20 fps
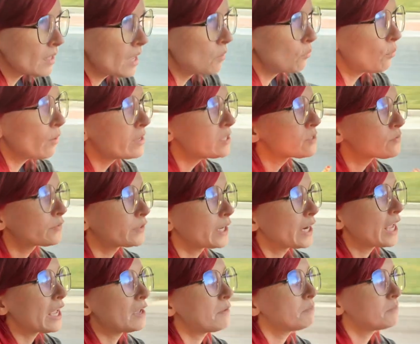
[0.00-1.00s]
was for
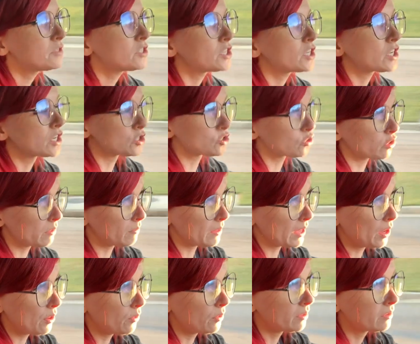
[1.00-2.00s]
him to
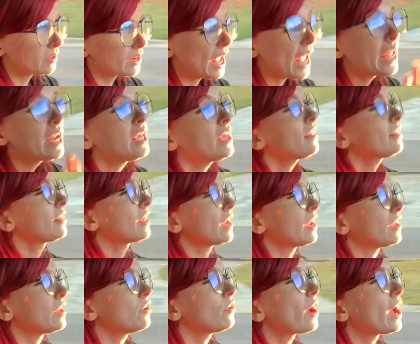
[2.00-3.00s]
contribute
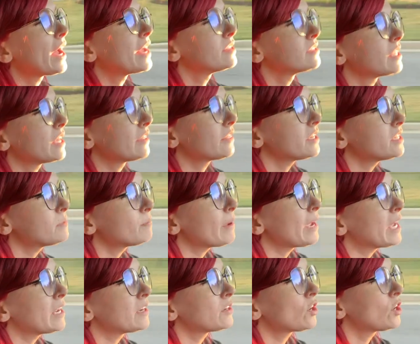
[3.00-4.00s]
anything, you guys. Like, this
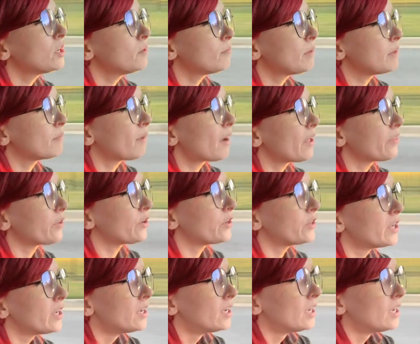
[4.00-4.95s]
man couldn't be bothered.